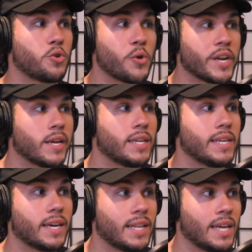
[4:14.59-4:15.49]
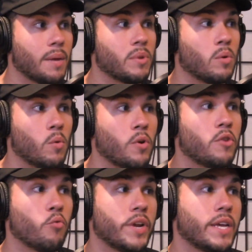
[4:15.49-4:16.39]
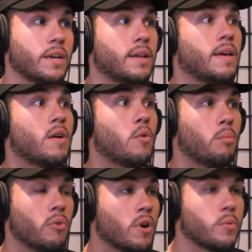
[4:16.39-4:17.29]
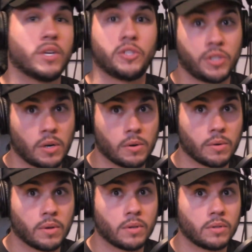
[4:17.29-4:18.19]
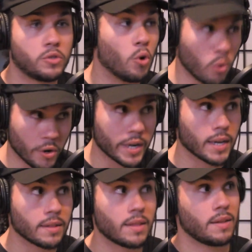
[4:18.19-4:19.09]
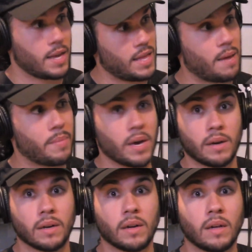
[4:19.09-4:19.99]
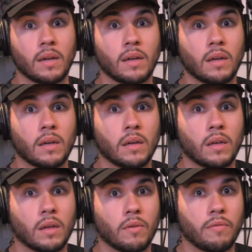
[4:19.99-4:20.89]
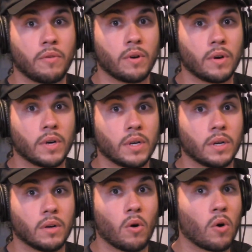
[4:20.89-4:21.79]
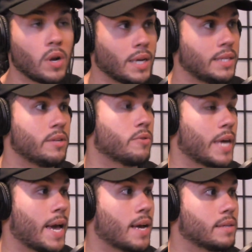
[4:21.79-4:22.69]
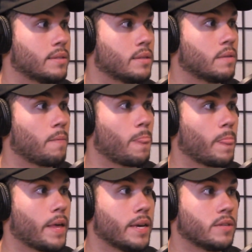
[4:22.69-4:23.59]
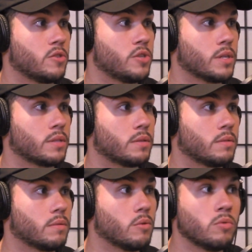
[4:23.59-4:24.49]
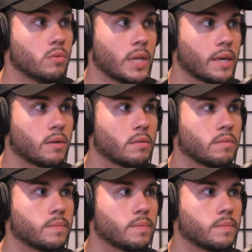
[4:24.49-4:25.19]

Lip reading: critically acclaimed, award-winning Broadway show, mm-hmm. touring at that matter, for all Latino cast is just who like.